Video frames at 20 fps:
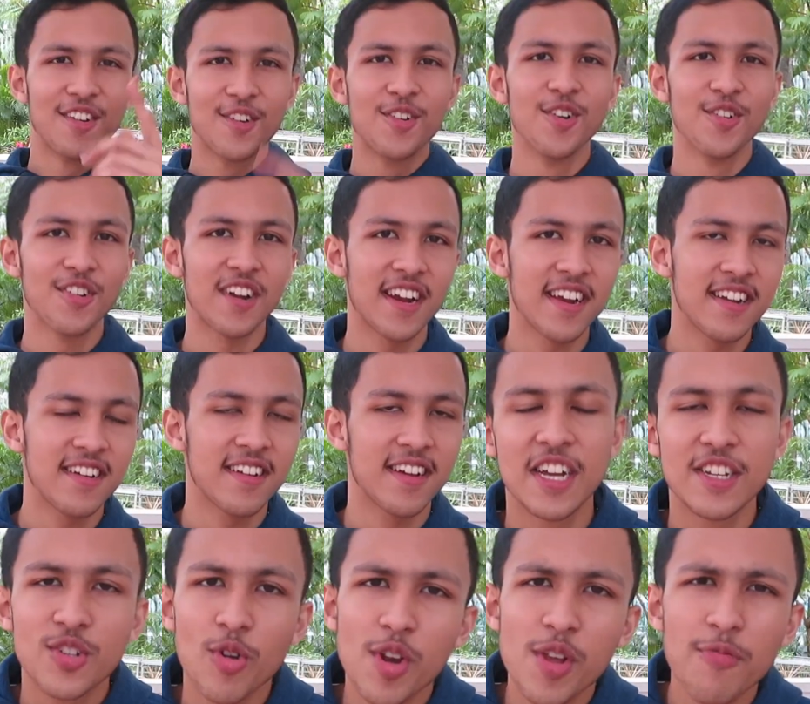Cool, right?
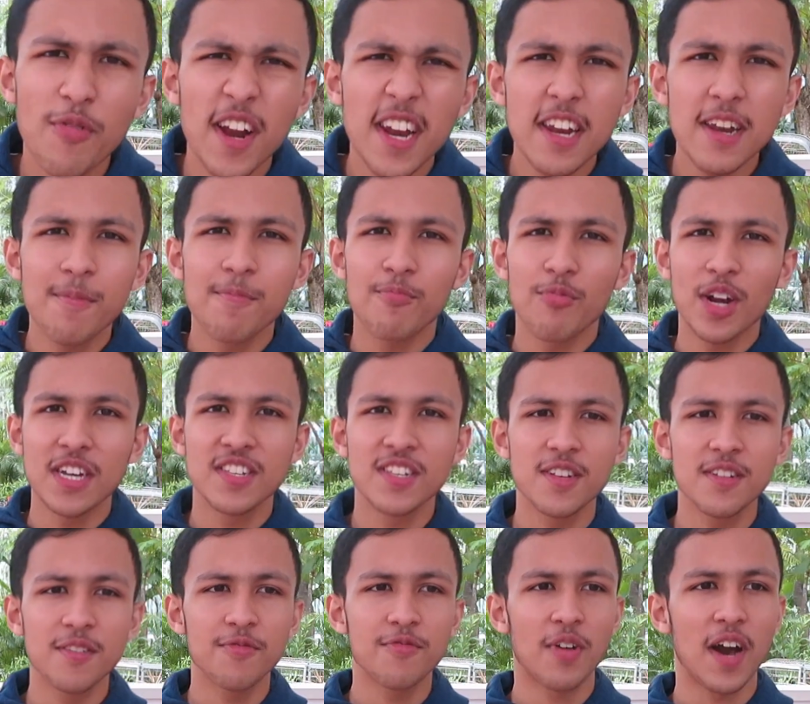Don't you find it
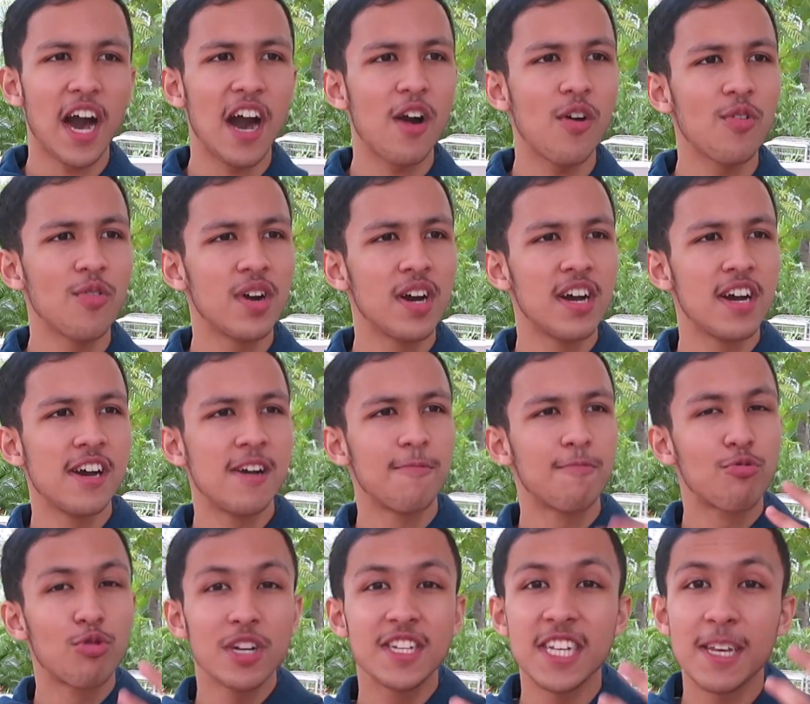impressive how
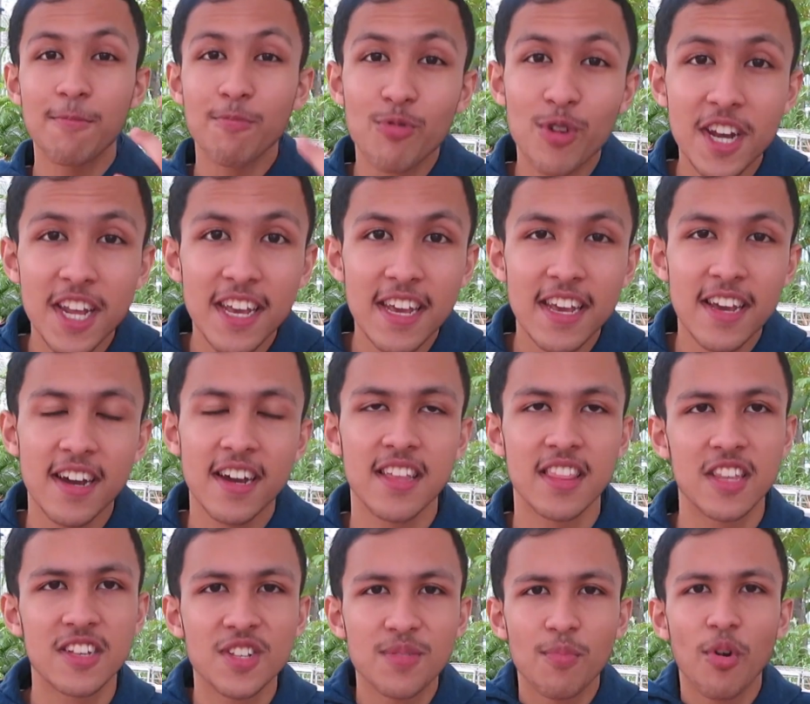pretty
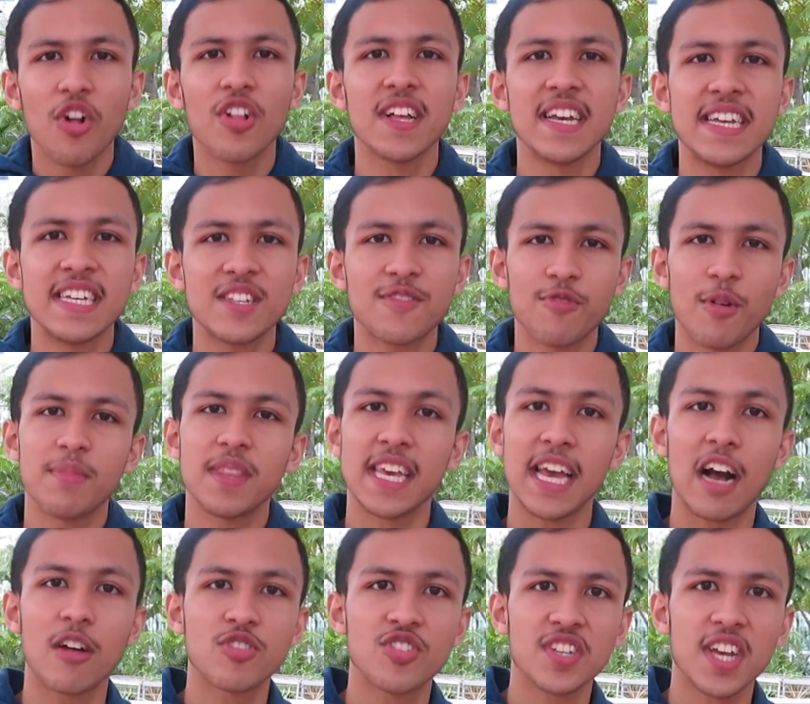this mall is from the
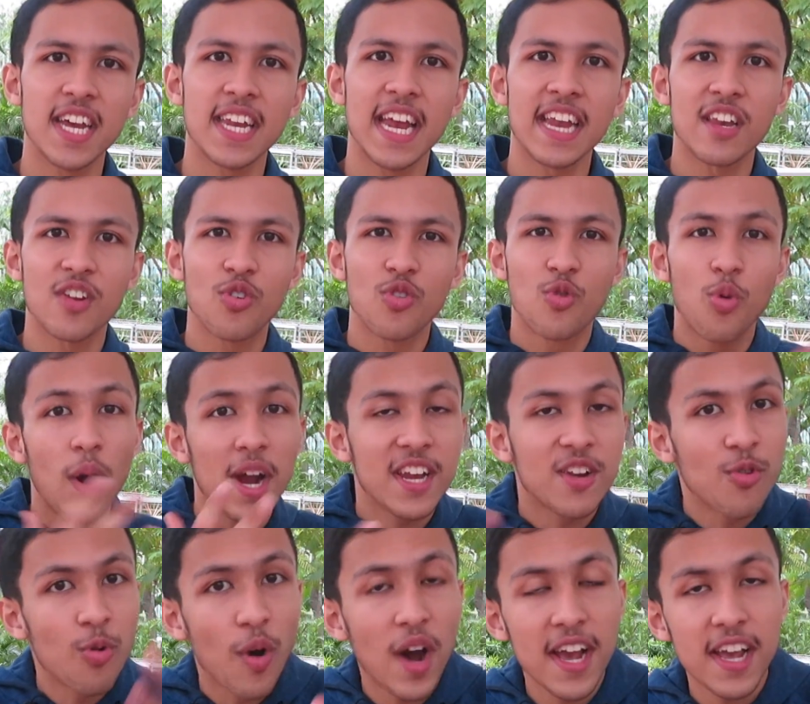outside and
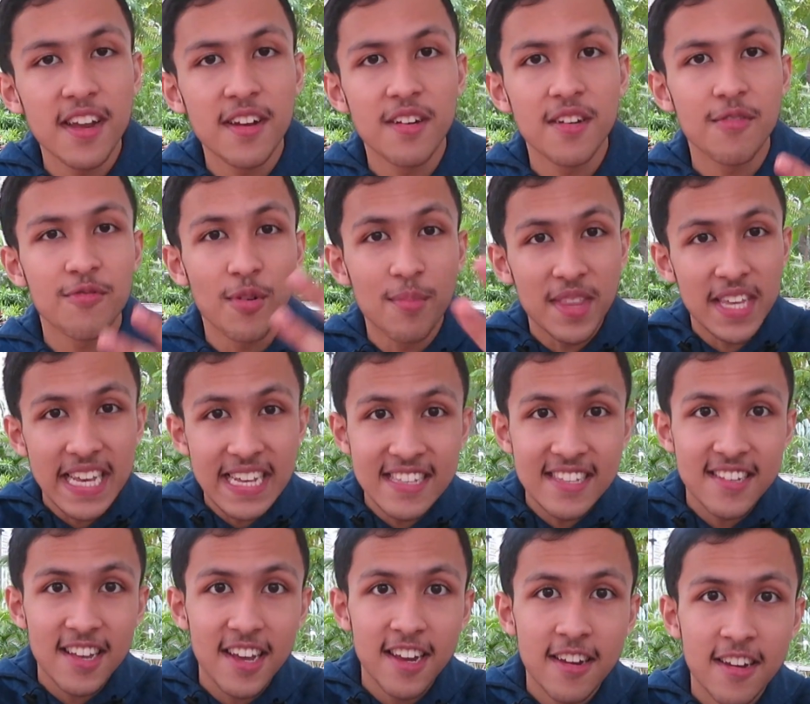quite quiet from the
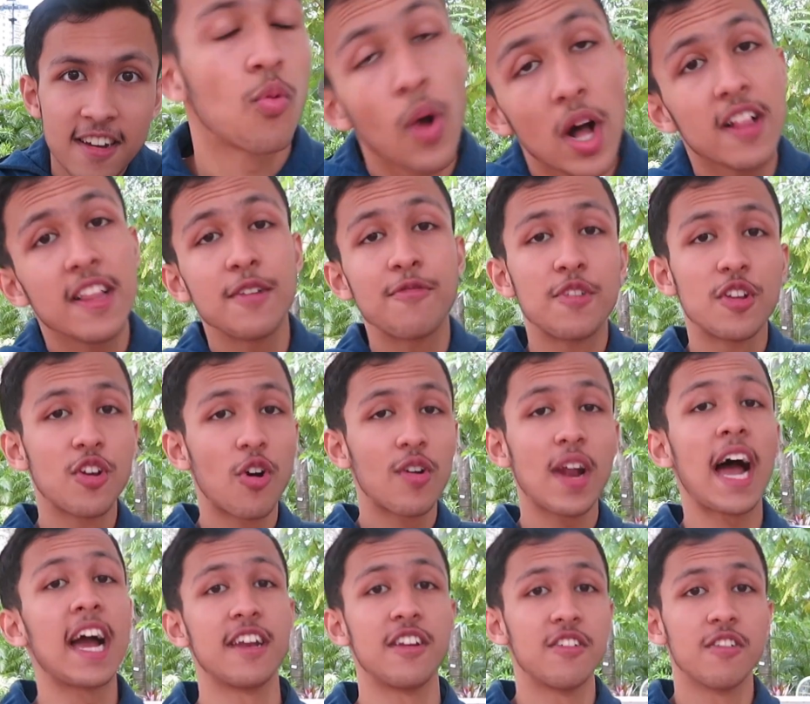inside? Well, if you don't,
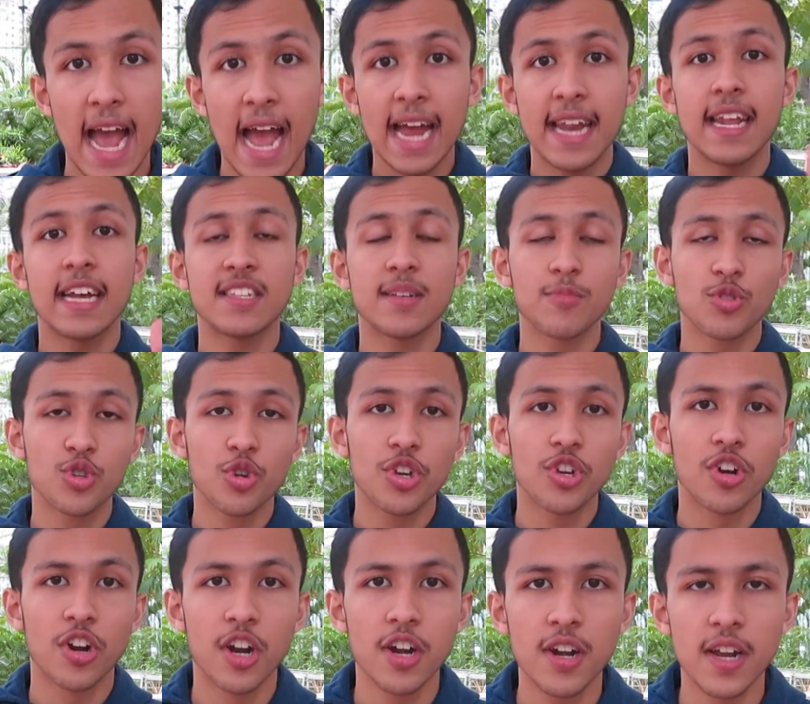I do. And as I'm sure
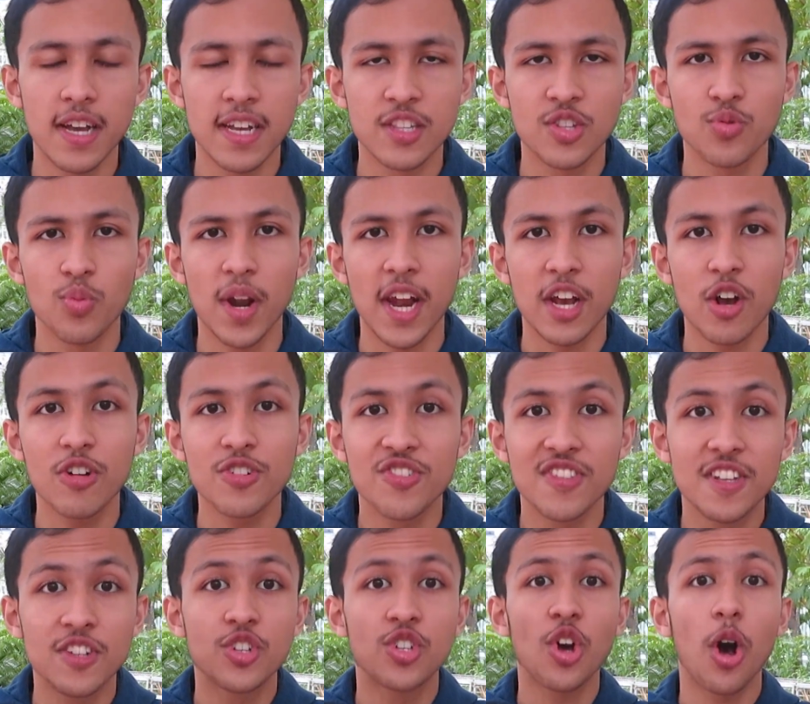you heard, it's when I got to
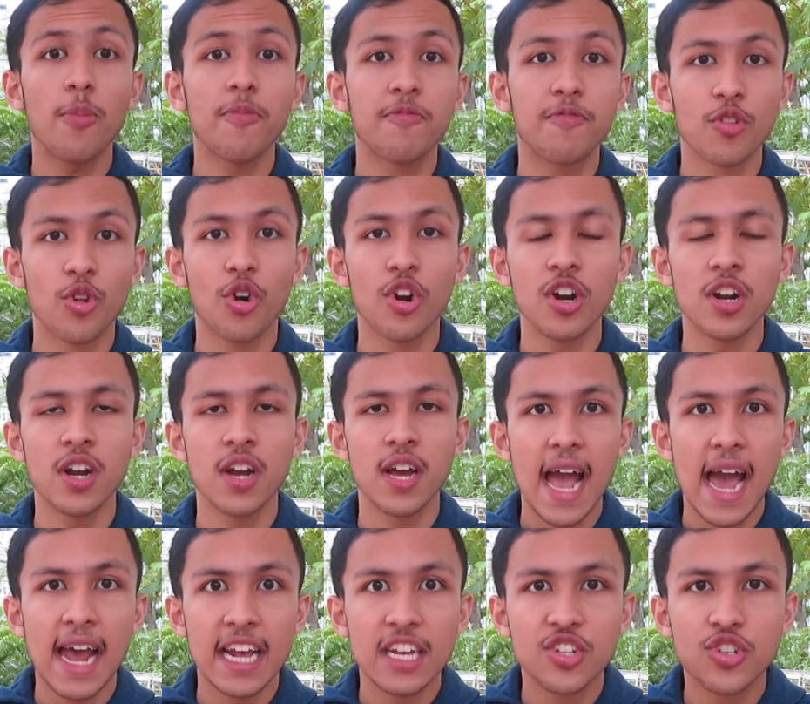the top floor
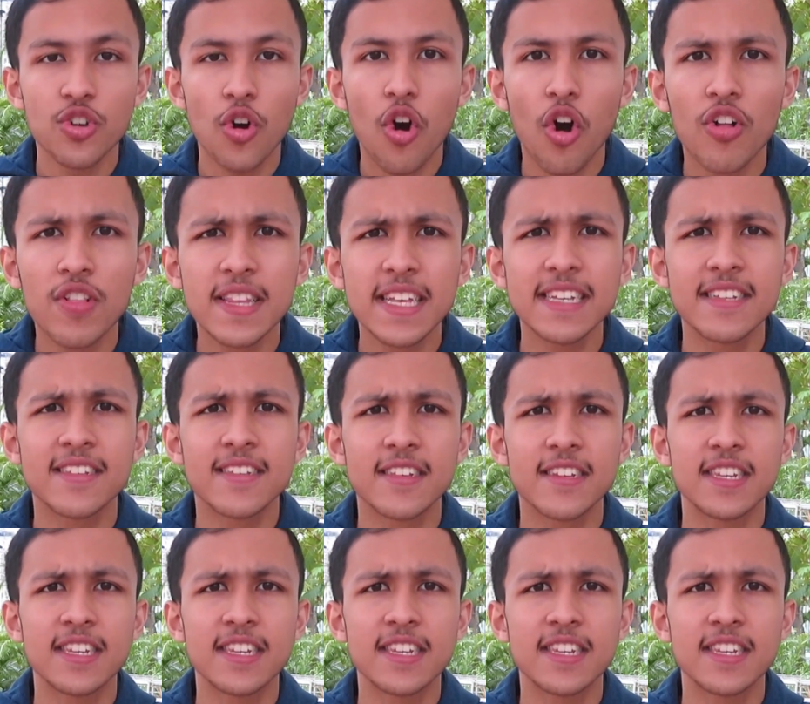and I saw all these